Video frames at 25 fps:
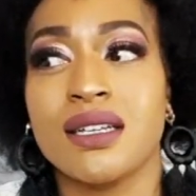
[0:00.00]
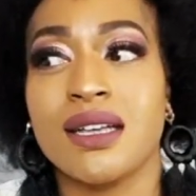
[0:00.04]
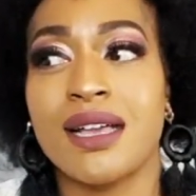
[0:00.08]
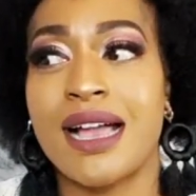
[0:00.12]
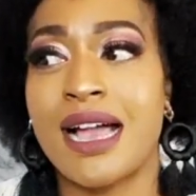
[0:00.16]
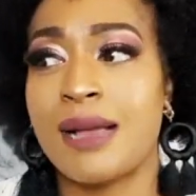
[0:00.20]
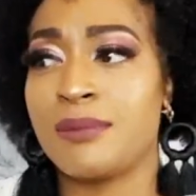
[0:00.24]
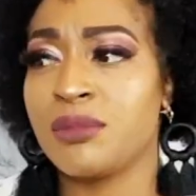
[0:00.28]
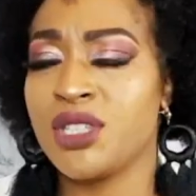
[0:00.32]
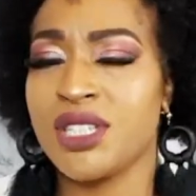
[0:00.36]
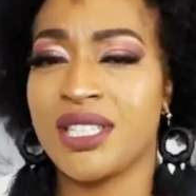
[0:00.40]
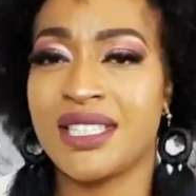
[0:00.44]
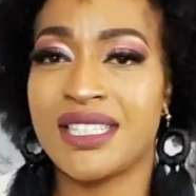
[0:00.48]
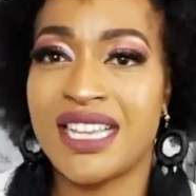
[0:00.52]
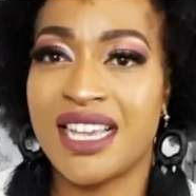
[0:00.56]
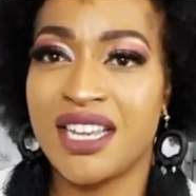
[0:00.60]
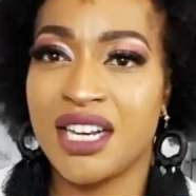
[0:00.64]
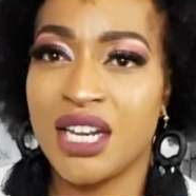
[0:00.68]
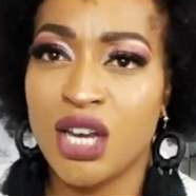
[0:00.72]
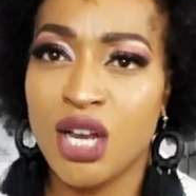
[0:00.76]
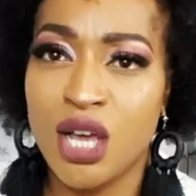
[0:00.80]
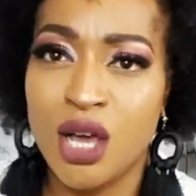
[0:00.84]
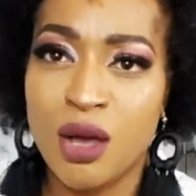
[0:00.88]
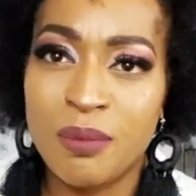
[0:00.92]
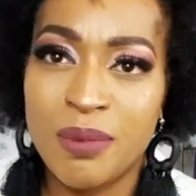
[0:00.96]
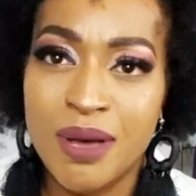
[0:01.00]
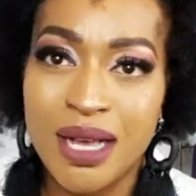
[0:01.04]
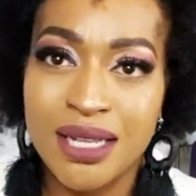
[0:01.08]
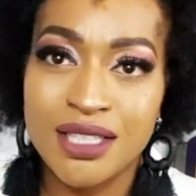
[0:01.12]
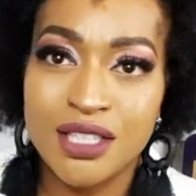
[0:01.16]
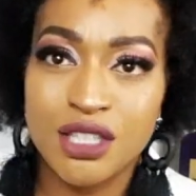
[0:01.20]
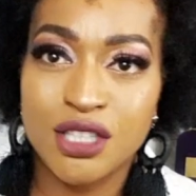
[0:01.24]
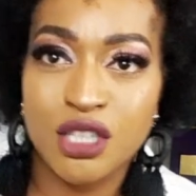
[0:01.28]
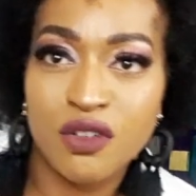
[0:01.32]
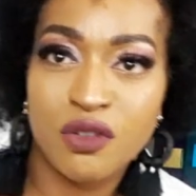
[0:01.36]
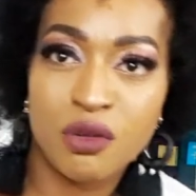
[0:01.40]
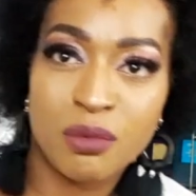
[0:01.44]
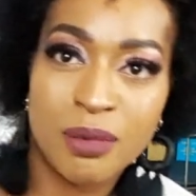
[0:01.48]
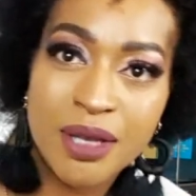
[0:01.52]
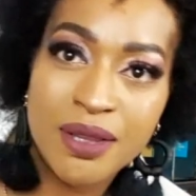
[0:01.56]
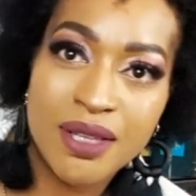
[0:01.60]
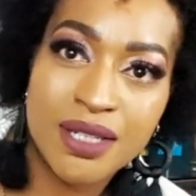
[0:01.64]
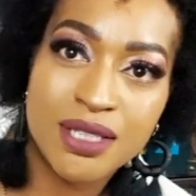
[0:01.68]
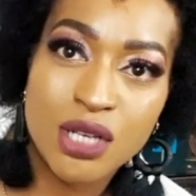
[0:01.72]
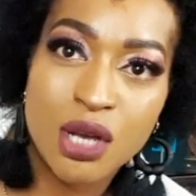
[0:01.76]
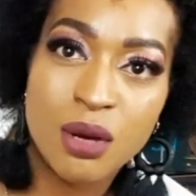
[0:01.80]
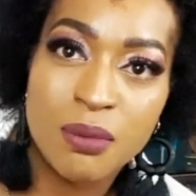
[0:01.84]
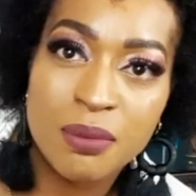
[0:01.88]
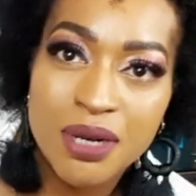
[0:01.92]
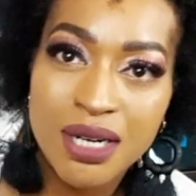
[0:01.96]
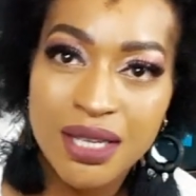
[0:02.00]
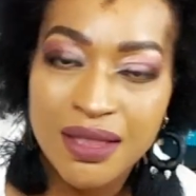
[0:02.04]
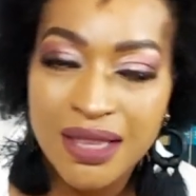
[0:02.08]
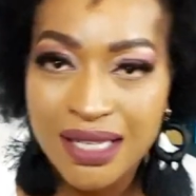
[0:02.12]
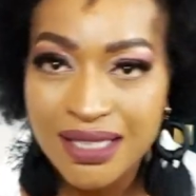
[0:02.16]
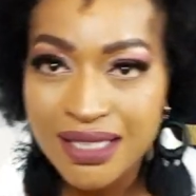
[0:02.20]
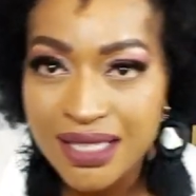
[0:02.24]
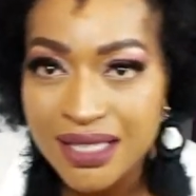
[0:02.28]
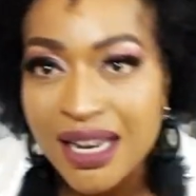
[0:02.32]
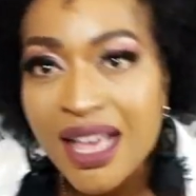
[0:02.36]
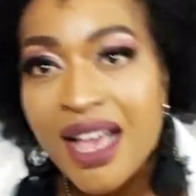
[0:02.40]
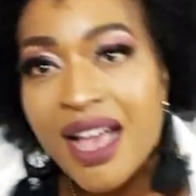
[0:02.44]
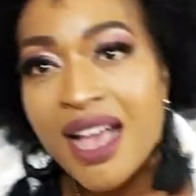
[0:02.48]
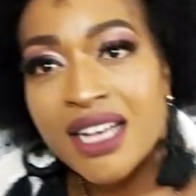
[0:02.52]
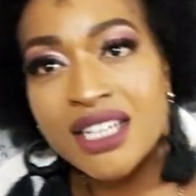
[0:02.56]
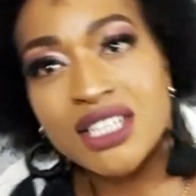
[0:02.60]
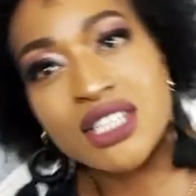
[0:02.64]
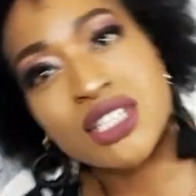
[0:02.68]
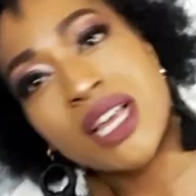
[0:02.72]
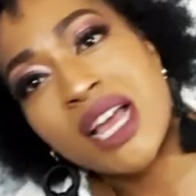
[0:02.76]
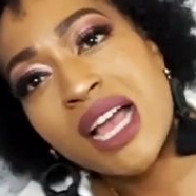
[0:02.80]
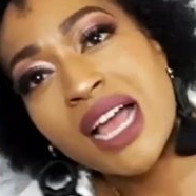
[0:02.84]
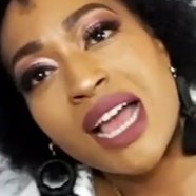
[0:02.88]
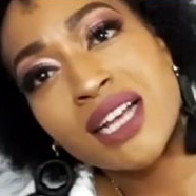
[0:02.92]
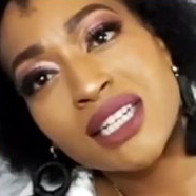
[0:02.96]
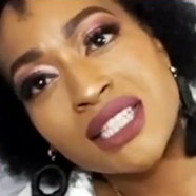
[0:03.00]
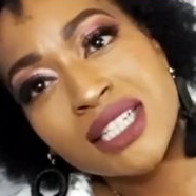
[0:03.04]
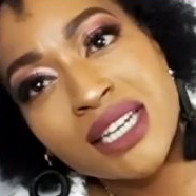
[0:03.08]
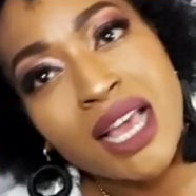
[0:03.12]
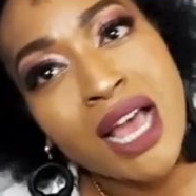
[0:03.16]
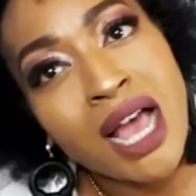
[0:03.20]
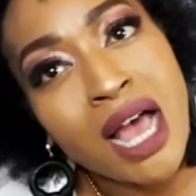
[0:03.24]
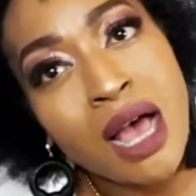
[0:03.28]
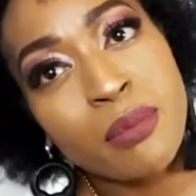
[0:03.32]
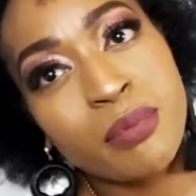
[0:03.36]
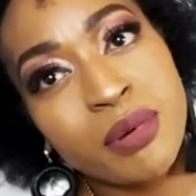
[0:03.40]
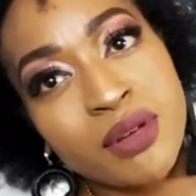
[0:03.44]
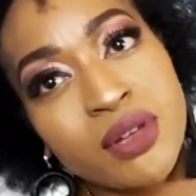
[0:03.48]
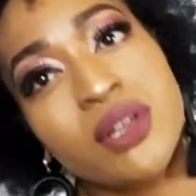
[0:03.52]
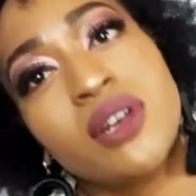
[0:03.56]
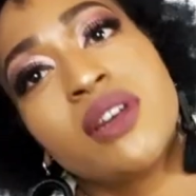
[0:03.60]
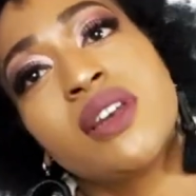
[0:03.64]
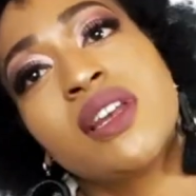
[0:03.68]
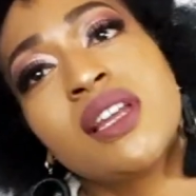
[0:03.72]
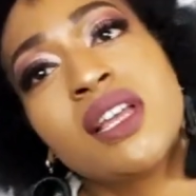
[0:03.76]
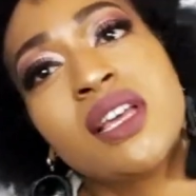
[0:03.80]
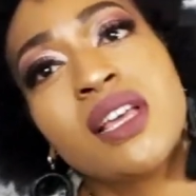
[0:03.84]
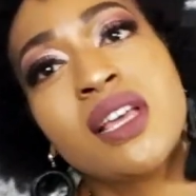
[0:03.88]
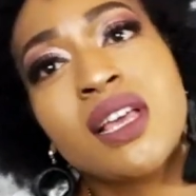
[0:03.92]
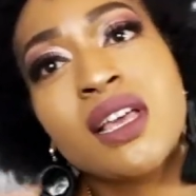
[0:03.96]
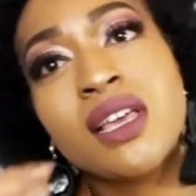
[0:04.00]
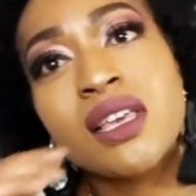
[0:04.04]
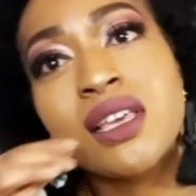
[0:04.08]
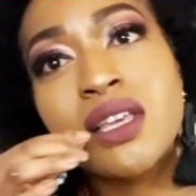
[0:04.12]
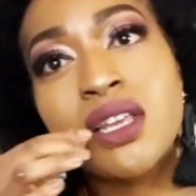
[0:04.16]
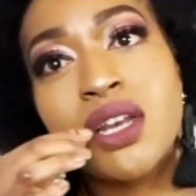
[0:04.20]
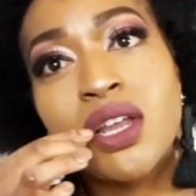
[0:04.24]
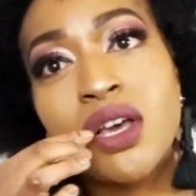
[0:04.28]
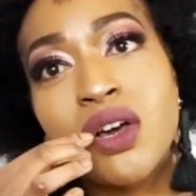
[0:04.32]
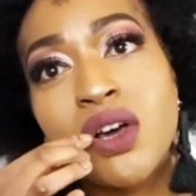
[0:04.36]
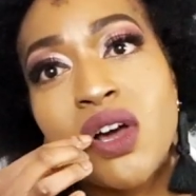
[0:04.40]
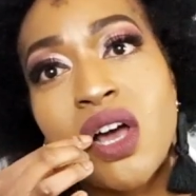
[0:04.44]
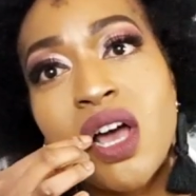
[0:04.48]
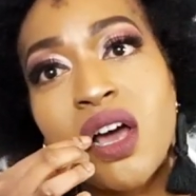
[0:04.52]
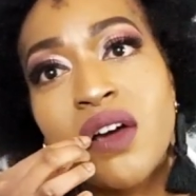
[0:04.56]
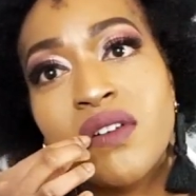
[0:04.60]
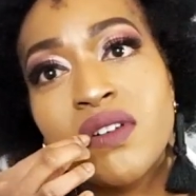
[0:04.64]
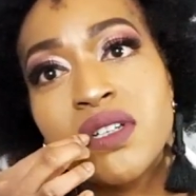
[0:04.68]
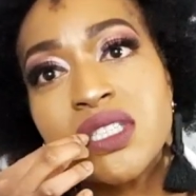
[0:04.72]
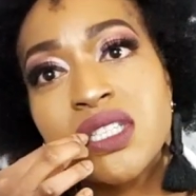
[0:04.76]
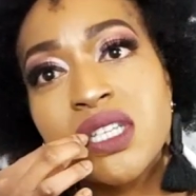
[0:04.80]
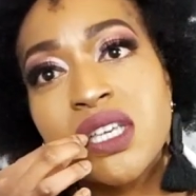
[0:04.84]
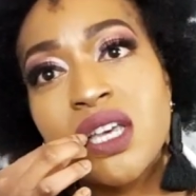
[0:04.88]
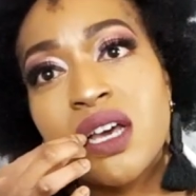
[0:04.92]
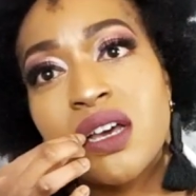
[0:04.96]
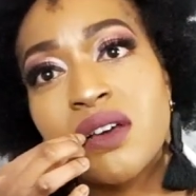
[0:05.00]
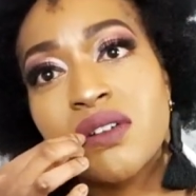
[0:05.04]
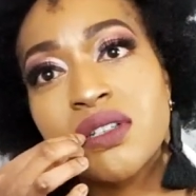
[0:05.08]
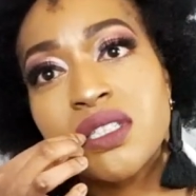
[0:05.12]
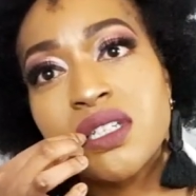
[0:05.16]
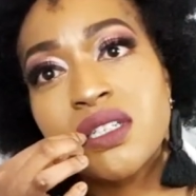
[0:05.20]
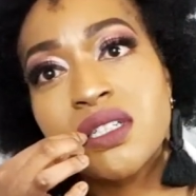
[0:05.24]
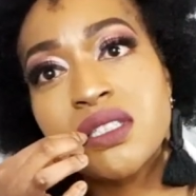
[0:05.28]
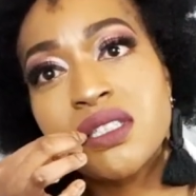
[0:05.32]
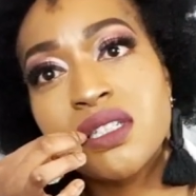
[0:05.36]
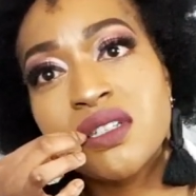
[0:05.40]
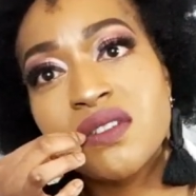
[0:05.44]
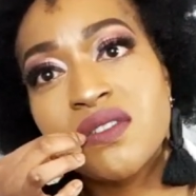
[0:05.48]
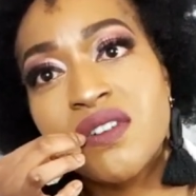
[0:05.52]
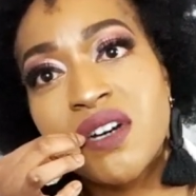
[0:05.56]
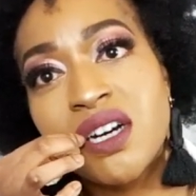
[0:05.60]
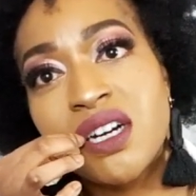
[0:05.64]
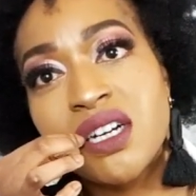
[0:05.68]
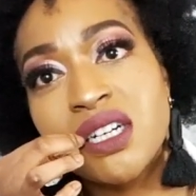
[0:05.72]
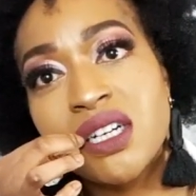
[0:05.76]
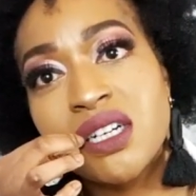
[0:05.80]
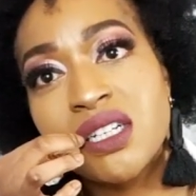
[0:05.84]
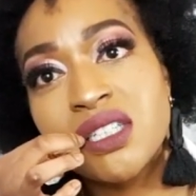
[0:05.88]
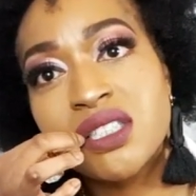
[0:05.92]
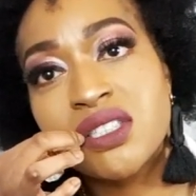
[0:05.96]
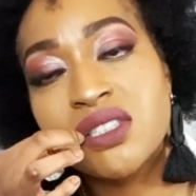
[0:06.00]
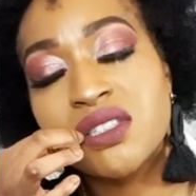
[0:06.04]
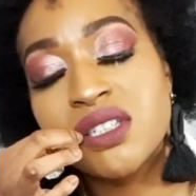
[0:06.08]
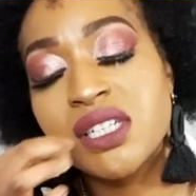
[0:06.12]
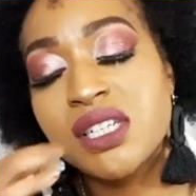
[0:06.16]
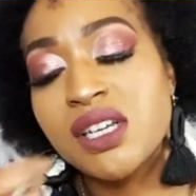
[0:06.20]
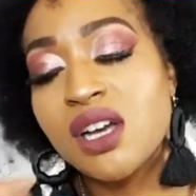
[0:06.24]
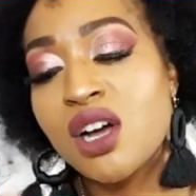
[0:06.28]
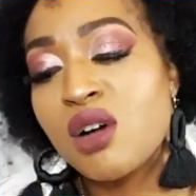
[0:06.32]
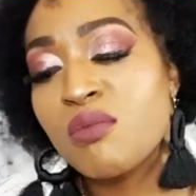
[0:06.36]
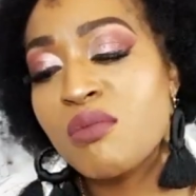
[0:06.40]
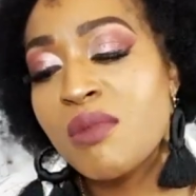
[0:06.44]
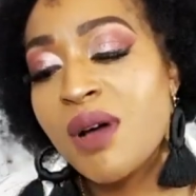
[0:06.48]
I'm just saying a lot of bad stuff about this company that didn't actually happen. You know, I was going to a foreign country on